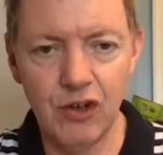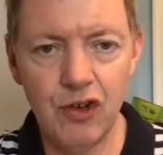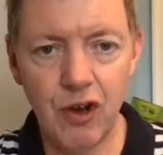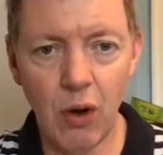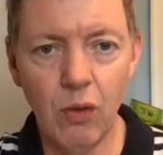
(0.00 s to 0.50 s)

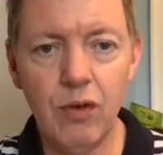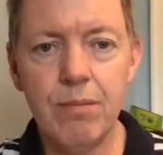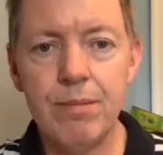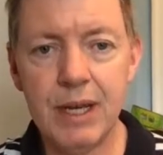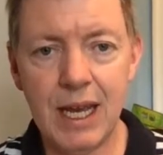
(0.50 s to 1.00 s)
don't
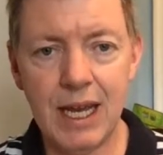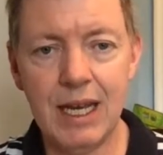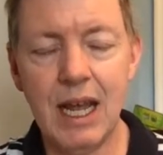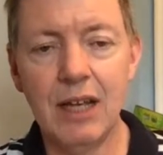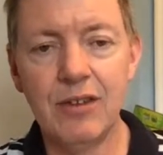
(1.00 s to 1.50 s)

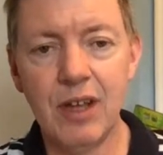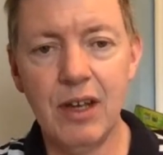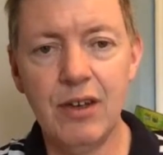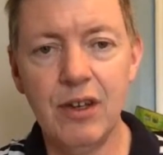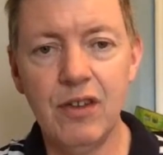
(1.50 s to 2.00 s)
begin a
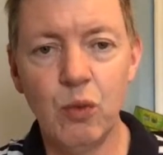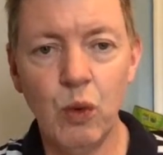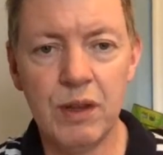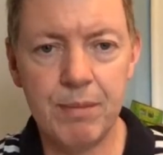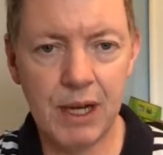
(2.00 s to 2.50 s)
sentence
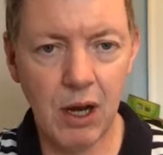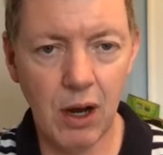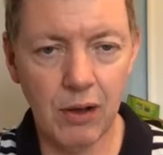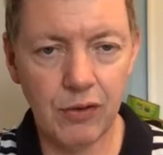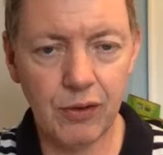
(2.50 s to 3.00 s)
with
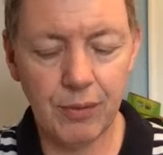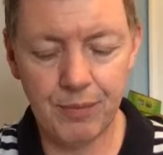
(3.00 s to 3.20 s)
because.